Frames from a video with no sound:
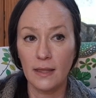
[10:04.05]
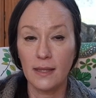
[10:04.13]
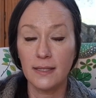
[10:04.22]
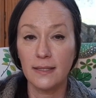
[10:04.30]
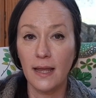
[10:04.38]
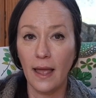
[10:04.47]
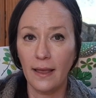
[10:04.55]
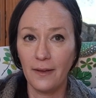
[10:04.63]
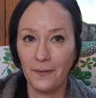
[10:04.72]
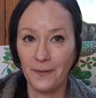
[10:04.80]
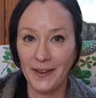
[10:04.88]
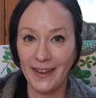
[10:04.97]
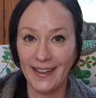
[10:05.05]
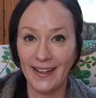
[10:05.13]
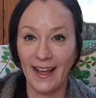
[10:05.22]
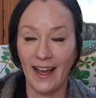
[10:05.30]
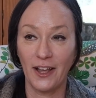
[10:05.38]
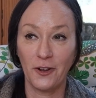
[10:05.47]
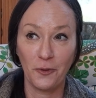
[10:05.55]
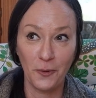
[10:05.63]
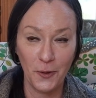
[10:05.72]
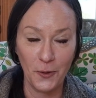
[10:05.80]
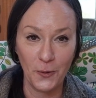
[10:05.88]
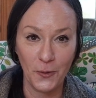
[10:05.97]
The second week, I
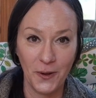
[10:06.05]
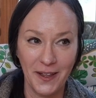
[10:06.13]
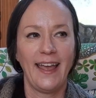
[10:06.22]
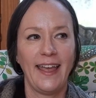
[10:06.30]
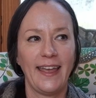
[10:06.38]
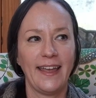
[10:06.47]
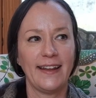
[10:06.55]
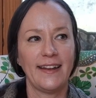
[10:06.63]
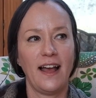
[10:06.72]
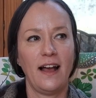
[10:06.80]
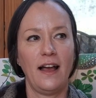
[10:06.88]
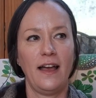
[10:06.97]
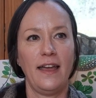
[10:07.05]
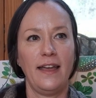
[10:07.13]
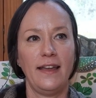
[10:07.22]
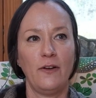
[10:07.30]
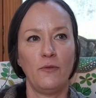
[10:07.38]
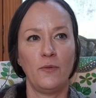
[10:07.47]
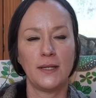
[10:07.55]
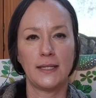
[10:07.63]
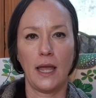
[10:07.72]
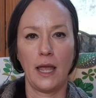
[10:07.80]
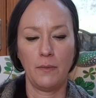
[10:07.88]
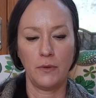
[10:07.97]
grew and I was
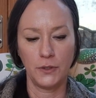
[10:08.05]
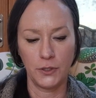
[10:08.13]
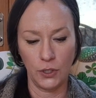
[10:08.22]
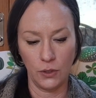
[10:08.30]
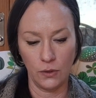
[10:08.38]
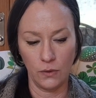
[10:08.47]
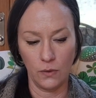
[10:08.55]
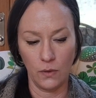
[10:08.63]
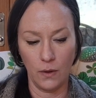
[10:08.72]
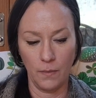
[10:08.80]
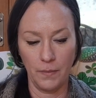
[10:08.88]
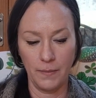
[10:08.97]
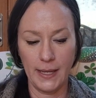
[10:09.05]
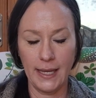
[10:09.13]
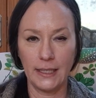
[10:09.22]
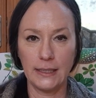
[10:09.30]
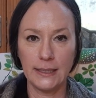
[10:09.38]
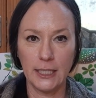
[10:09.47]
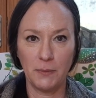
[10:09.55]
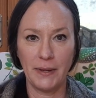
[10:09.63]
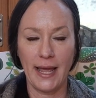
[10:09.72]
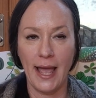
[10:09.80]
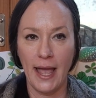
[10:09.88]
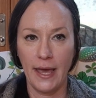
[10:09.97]
able to get a little
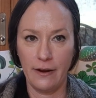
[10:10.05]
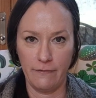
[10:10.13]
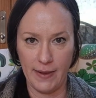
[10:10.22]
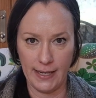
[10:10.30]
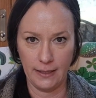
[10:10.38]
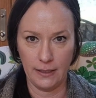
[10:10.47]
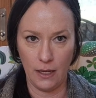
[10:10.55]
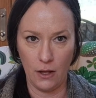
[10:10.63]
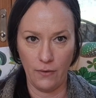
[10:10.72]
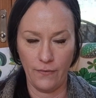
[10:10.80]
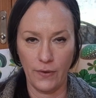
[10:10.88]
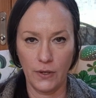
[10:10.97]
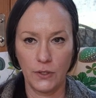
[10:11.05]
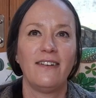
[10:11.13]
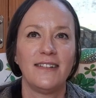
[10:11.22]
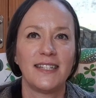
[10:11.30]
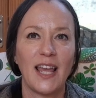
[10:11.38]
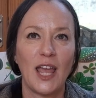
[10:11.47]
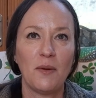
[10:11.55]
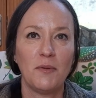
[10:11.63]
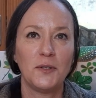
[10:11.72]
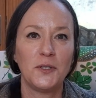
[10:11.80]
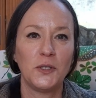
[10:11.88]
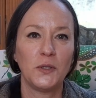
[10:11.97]
bit ahead of myself. I was
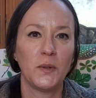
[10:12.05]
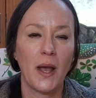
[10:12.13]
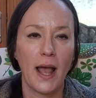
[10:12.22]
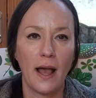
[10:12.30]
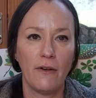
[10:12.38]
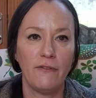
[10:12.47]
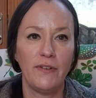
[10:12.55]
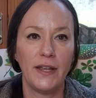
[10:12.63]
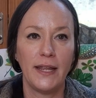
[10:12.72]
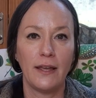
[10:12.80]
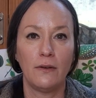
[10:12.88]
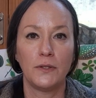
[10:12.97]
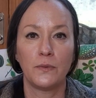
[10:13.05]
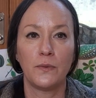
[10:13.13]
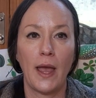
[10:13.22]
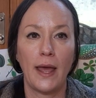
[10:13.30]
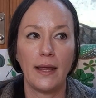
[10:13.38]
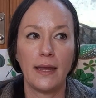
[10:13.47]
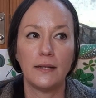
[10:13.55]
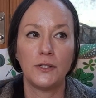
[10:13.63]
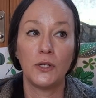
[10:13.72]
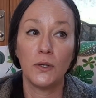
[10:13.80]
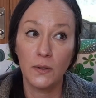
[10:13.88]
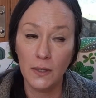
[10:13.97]
able to have videos ready
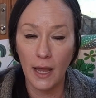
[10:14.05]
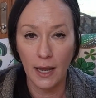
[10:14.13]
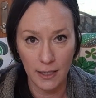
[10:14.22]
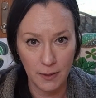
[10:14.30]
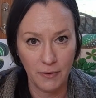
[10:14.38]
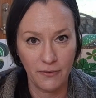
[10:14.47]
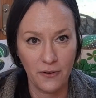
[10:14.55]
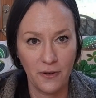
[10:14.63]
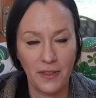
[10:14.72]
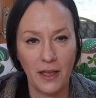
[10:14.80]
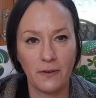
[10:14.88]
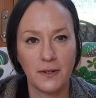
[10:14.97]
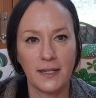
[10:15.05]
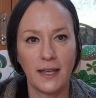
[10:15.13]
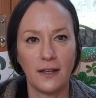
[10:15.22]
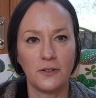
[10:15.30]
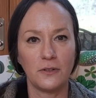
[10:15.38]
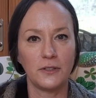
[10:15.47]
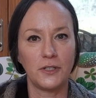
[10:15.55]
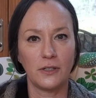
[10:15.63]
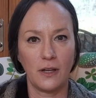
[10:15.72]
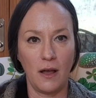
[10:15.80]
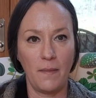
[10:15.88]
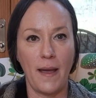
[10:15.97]
2 days before they were scheduled to
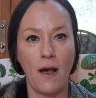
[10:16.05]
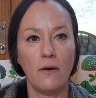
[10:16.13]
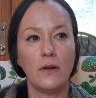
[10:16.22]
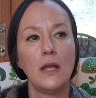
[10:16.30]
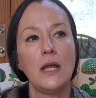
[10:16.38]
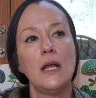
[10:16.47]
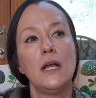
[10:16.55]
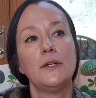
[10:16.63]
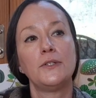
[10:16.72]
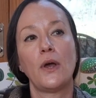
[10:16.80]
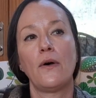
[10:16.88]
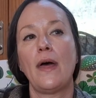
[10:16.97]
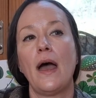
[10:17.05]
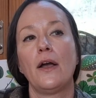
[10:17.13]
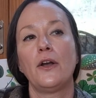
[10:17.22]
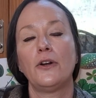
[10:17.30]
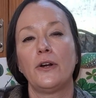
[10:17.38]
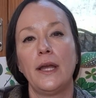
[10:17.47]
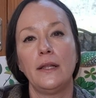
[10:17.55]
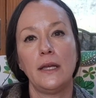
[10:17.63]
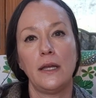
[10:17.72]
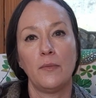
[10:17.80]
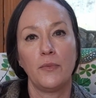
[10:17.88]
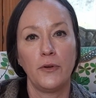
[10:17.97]
come out. So that
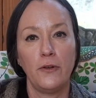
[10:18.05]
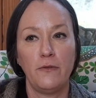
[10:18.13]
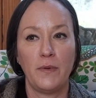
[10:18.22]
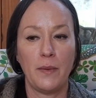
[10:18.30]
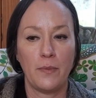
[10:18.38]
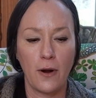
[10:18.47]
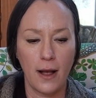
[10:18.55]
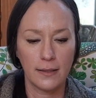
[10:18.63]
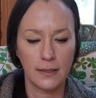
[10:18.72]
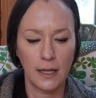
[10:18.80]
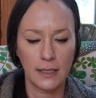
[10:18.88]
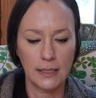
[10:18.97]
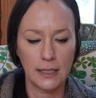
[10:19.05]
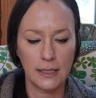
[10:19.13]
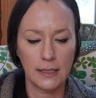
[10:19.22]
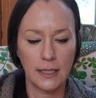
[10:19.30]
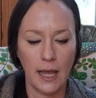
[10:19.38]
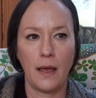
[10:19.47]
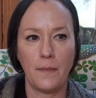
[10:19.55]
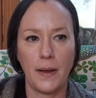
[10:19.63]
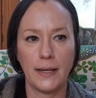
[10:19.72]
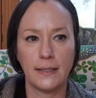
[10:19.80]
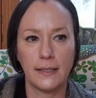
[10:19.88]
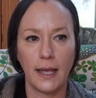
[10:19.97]
greatly improved my processes, and
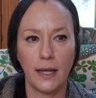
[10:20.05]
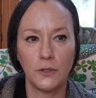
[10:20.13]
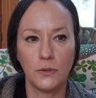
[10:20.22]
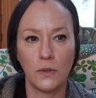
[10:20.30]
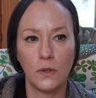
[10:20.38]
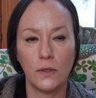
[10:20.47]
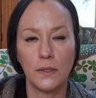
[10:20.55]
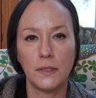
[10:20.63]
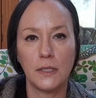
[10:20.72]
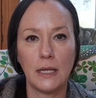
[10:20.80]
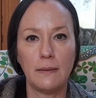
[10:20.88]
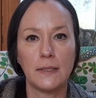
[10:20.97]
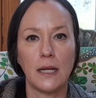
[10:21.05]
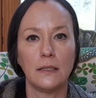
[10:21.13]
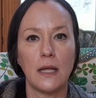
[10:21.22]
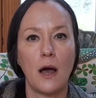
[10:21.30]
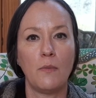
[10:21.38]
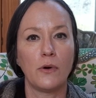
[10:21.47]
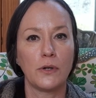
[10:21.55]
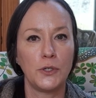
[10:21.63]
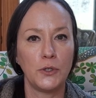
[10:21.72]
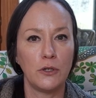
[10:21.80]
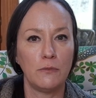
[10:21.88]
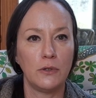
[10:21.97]
my schedule seems a lot more
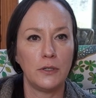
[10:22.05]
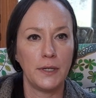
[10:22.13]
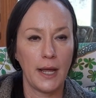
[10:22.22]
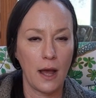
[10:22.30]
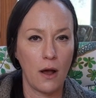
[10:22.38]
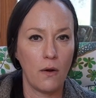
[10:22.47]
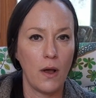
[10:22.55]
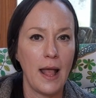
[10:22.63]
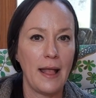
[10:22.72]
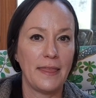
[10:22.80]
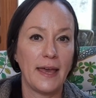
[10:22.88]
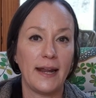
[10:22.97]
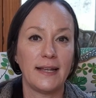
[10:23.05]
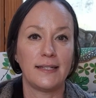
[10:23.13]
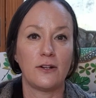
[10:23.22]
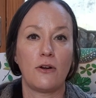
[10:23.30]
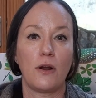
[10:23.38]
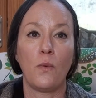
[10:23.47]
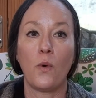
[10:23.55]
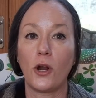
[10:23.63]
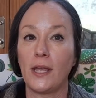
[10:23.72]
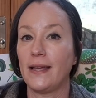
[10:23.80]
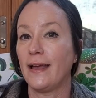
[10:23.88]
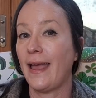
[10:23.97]
doable now that I started
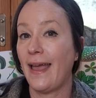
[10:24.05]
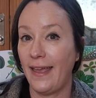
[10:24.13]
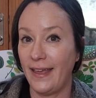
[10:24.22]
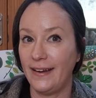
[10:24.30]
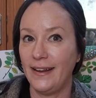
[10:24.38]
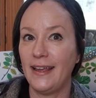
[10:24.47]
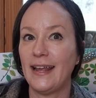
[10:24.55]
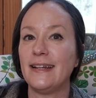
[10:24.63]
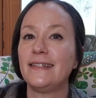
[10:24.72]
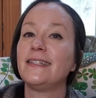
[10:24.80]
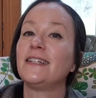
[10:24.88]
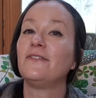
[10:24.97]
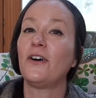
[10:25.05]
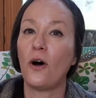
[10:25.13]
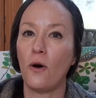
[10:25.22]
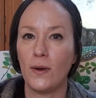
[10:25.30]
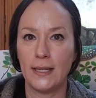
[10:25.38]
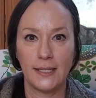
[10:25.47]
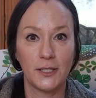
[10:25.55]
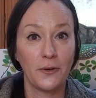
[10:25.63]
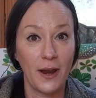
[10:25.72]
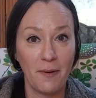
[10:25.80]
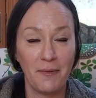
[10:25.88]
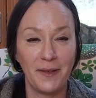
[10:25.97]
working ahead instead of always
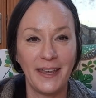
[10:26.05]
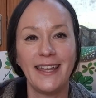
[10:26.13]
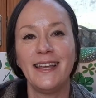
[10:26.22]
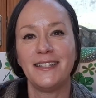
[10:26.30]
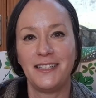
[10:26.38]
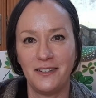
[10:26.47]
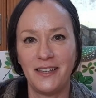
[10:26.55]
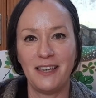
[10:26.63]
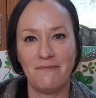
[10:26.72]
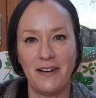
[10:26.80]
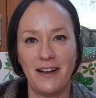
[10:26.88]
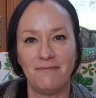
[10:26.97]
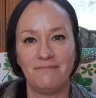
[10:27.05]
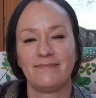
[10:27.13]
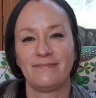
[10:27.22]
scrambling to keep up.